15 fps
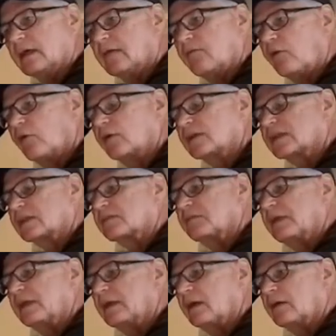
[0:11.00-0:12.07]
uh, focus has
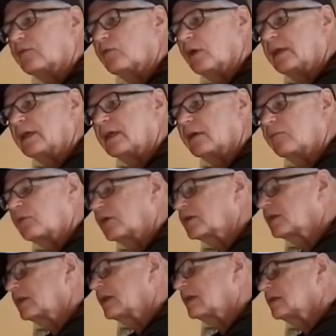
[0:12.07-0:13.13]
been on running
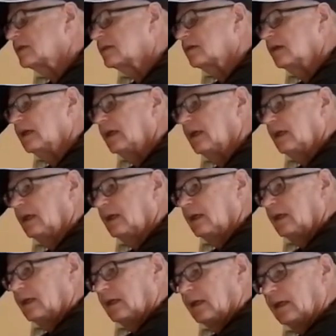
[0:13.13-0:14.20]
compression tests.
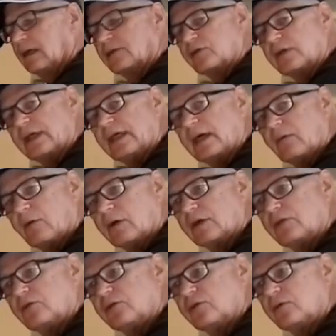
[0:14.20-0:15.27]
Uh, today, I
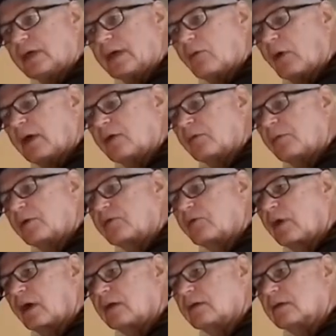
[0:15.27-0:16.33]
want to do a wide open
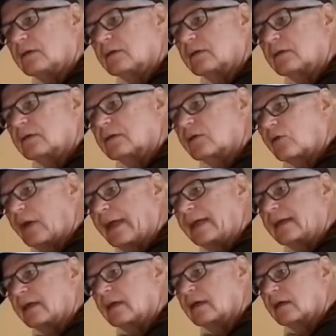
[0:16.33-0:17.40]
throttle
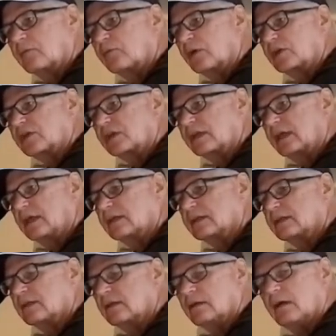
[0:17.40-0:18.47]
crank compression
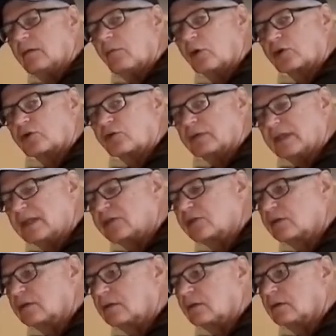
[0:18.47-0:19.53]
test, a more
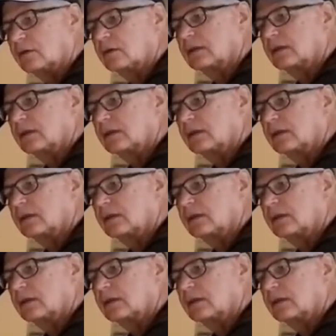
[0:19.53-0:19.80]
traditional